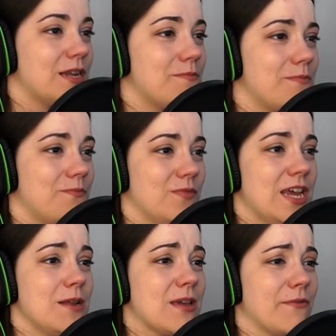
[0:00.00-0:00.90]
hit him,
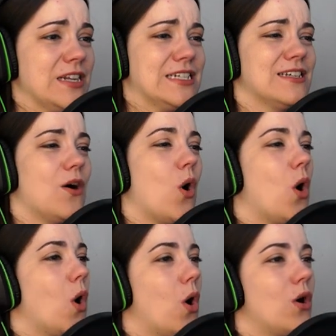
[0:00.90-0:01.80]
hit him, Kevin.
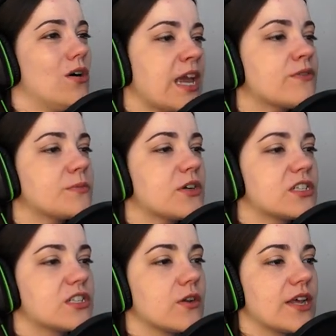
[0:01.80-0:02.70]
Oh. You have to be
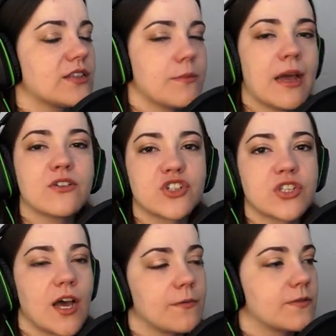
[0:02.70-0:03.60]
honest though, like the amount of
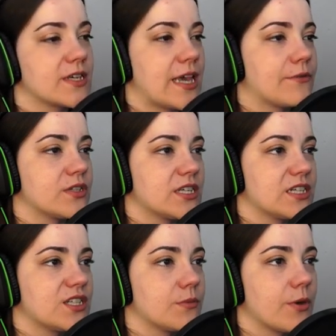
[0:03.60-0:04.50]
stuff that Kevin did to the